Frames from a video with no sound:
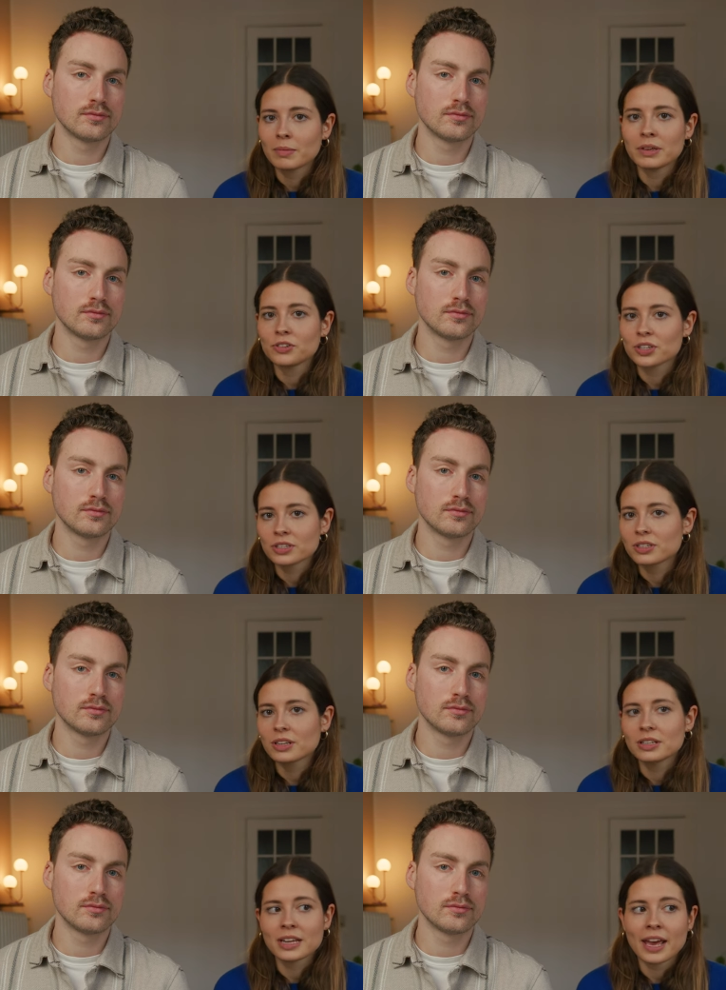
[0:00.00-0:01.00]
Speaker 1: maybe just
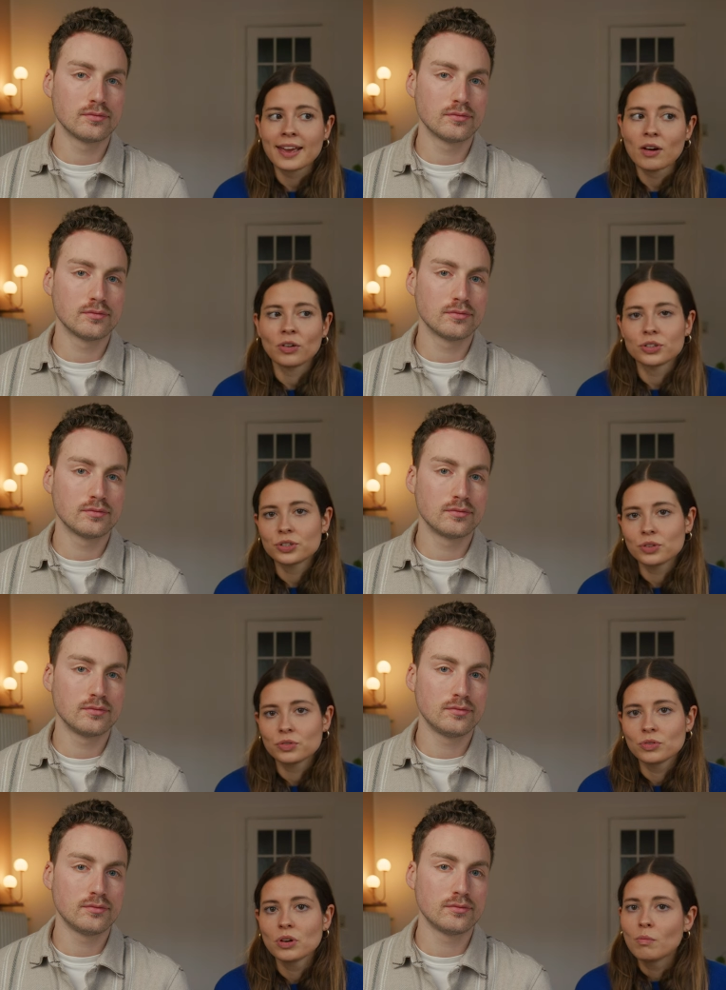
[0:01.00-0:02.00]
a day or
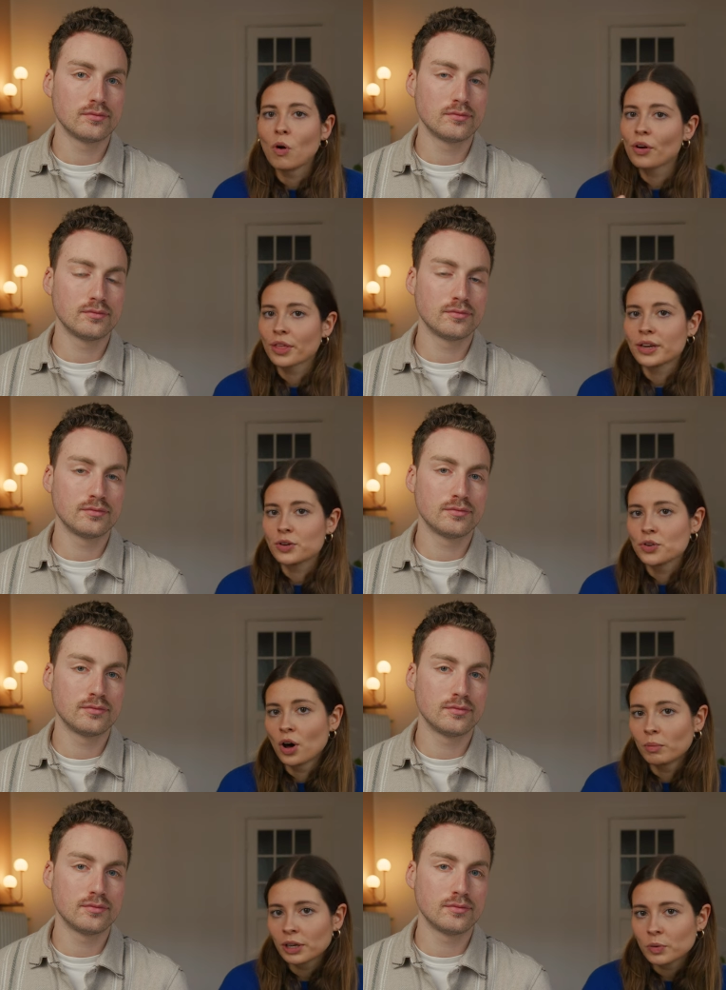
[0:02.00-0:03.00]
2 more than you
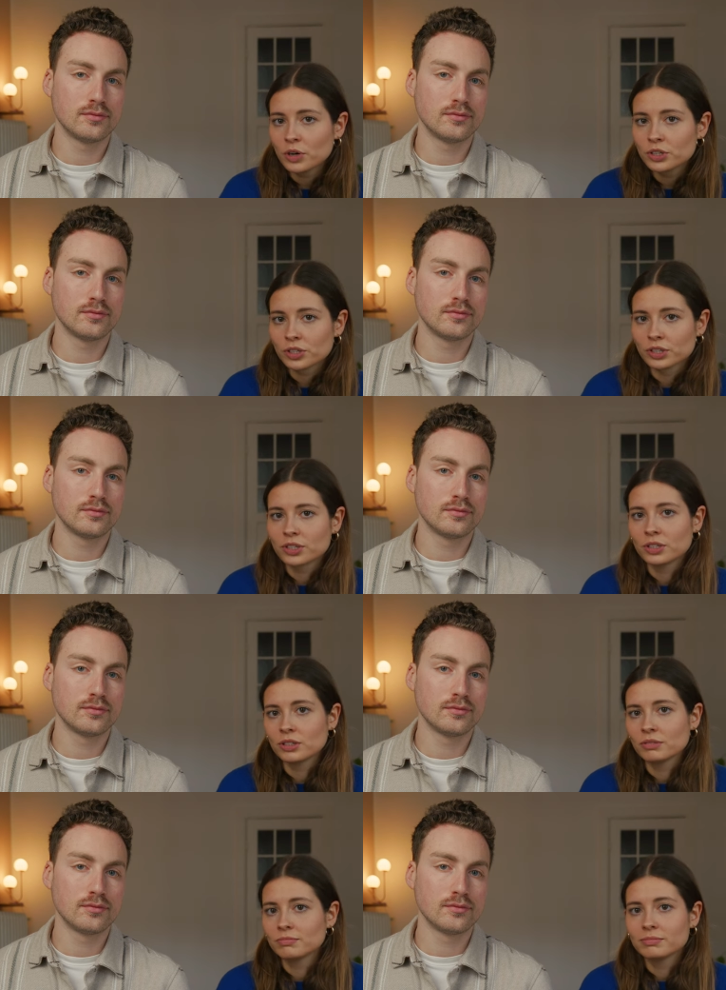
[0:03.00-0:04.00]
normally would, just
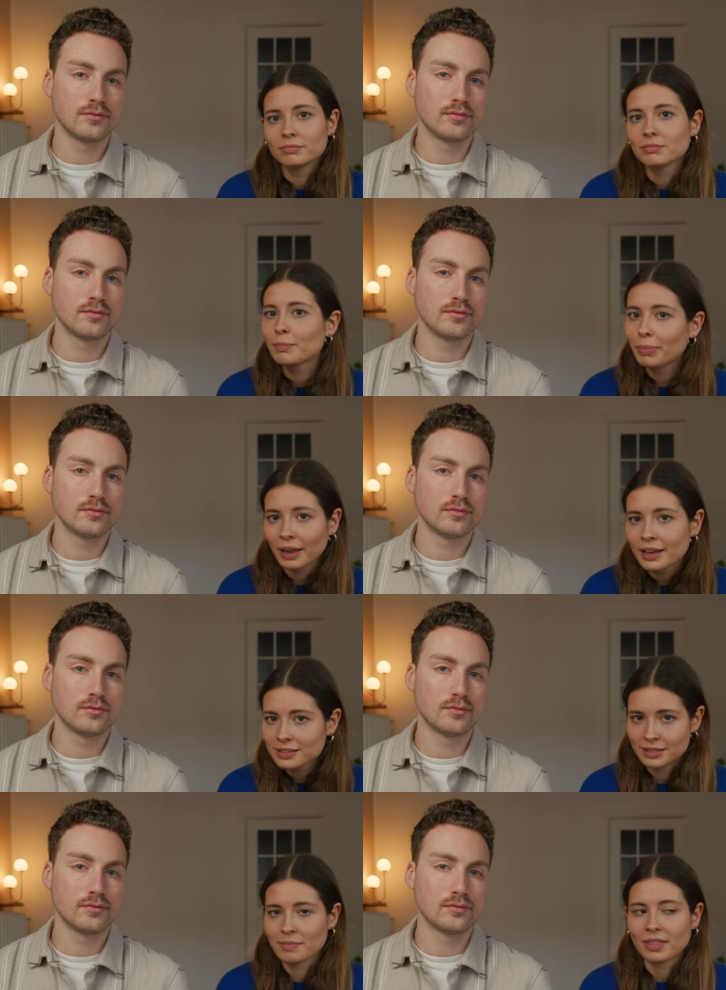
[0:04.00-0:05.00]
to plan
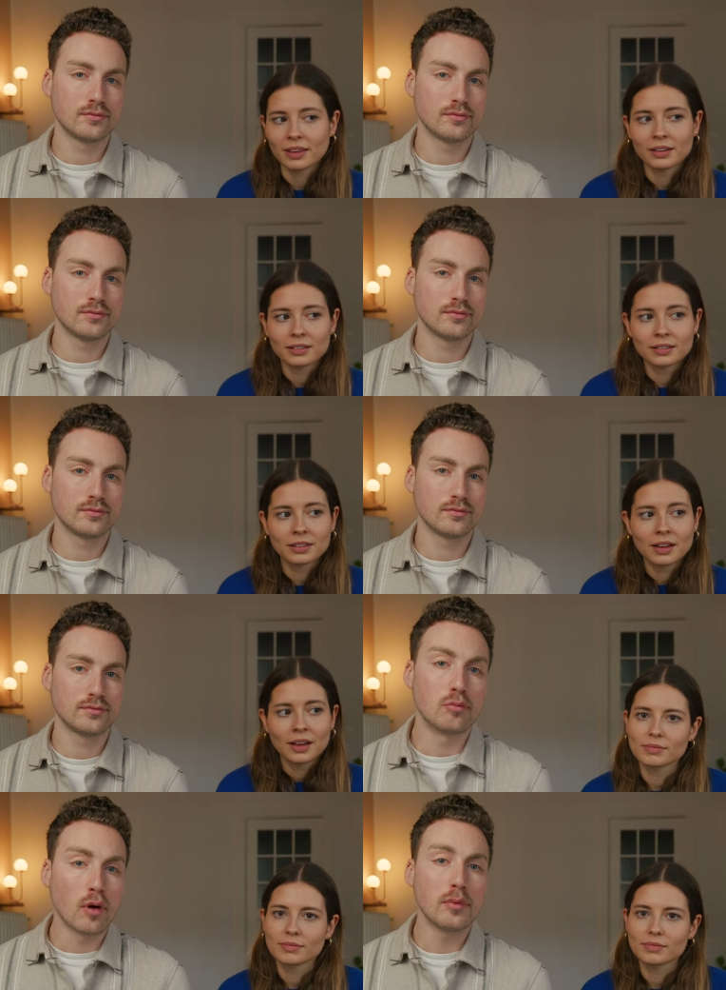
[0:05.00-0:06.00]
some things.
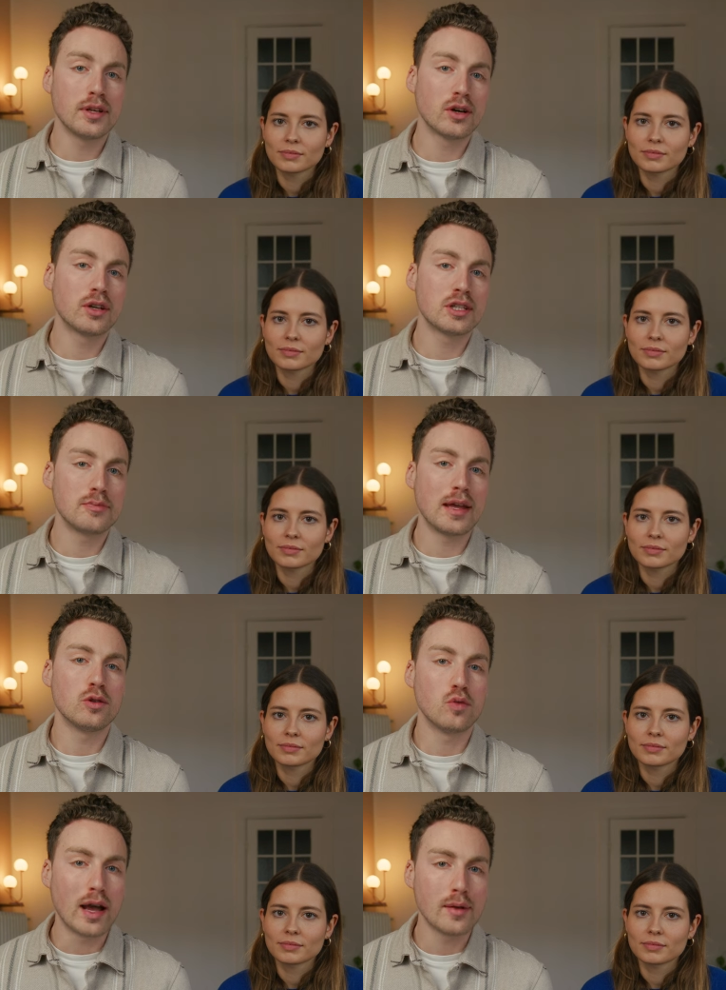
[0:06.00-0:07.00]
Speaker 2: You're probably gonna
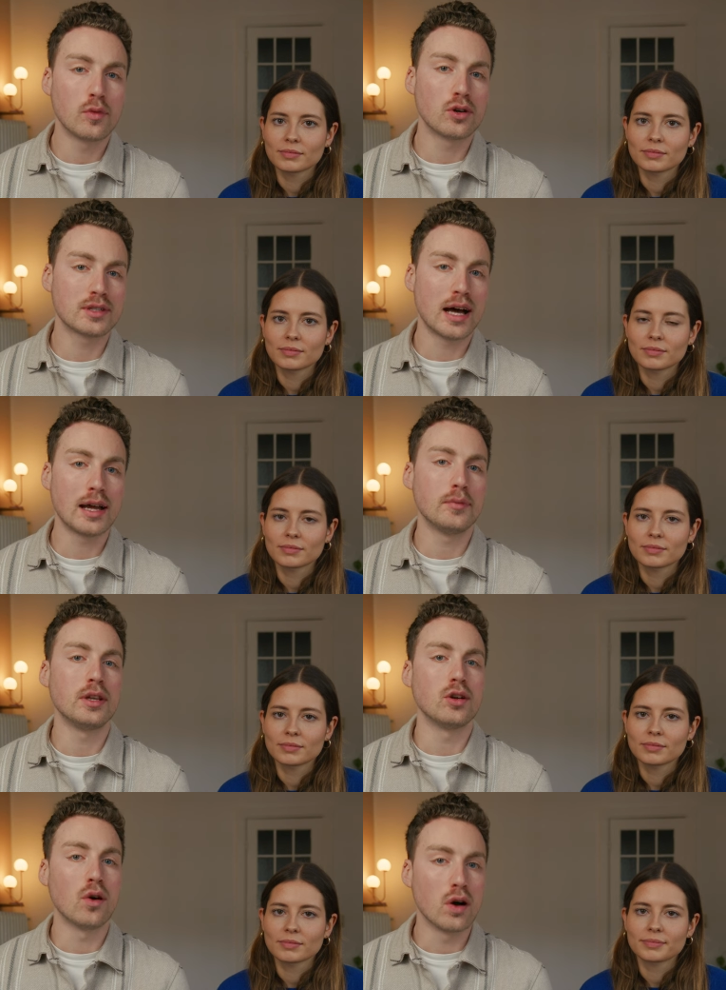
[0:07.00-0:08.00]
spend way more time in
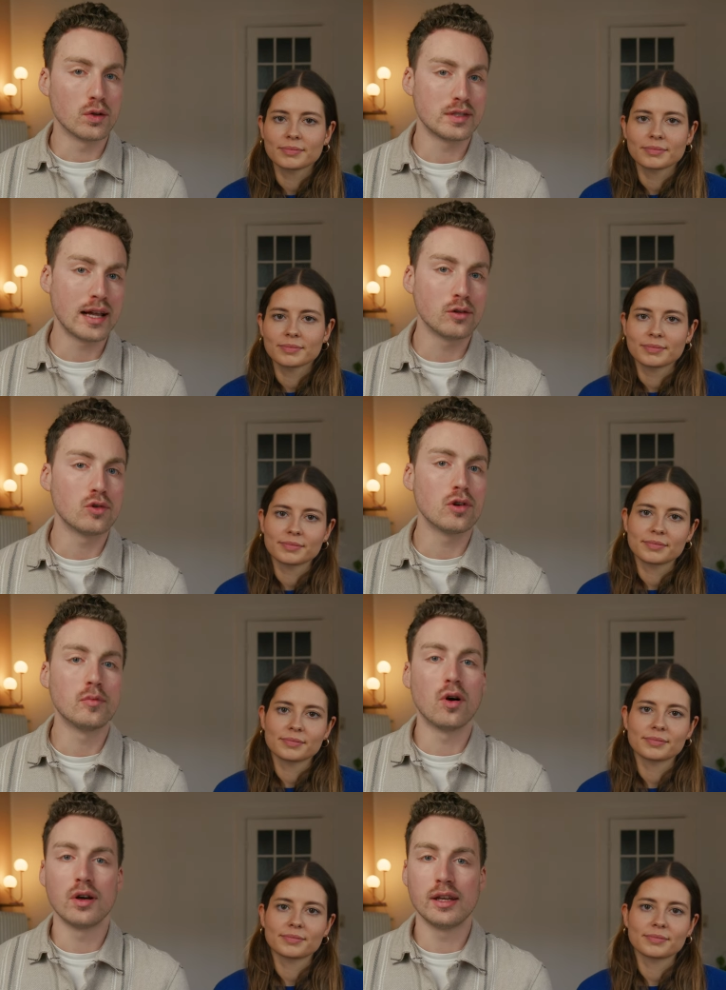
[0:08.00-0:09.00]
your hotel
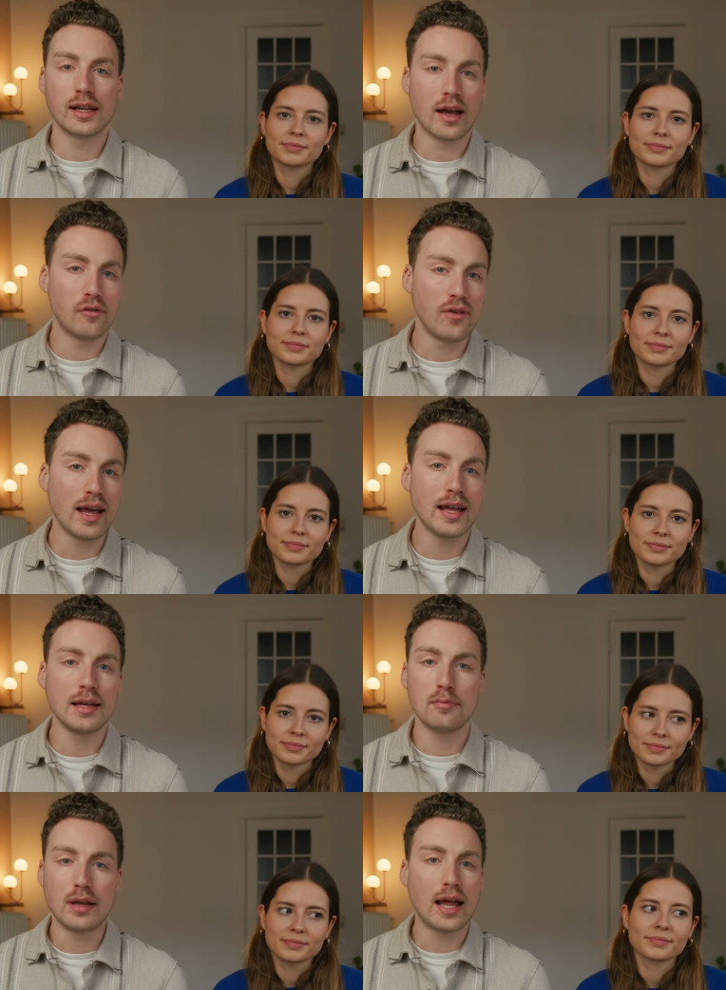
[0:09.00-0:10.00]
room or in a cafe,
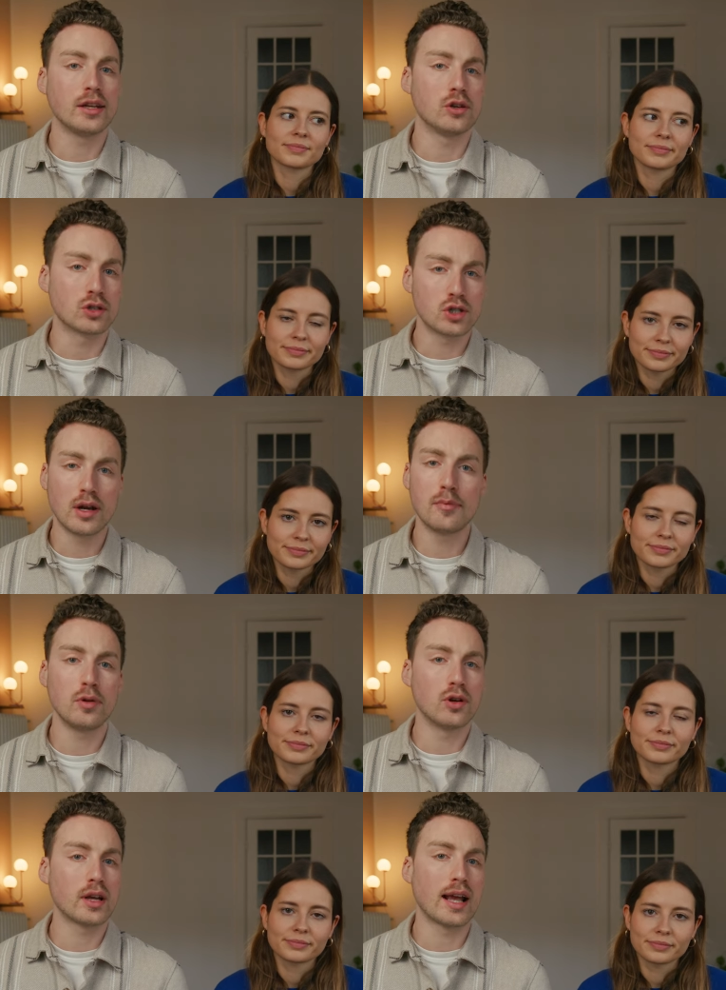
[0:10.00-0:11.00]
planning your trip,
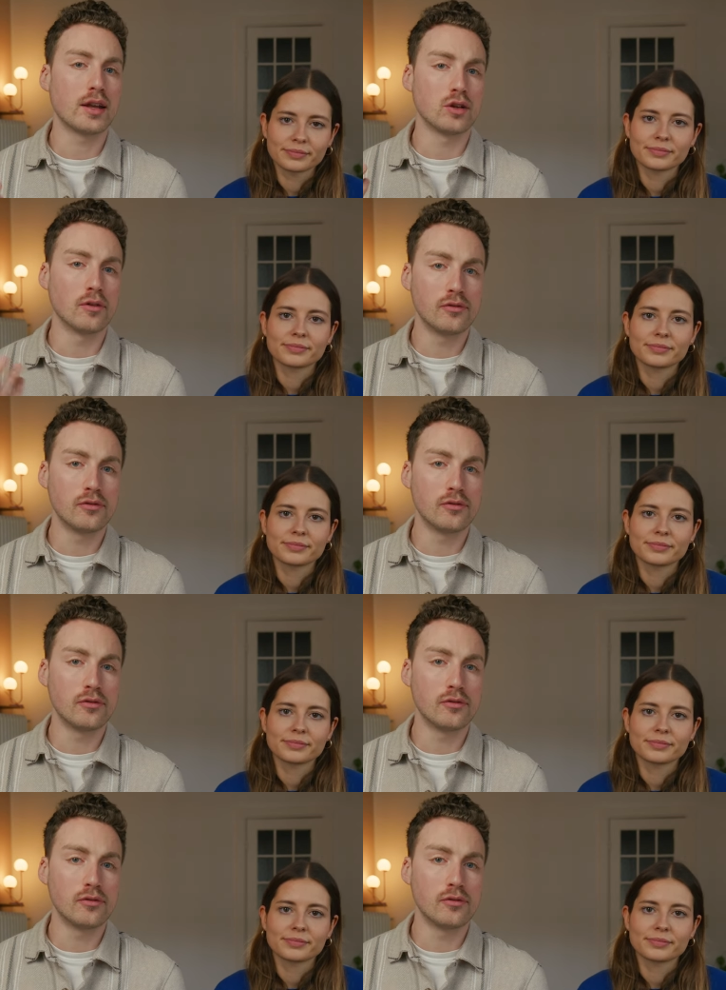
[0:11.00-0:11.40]
looking at your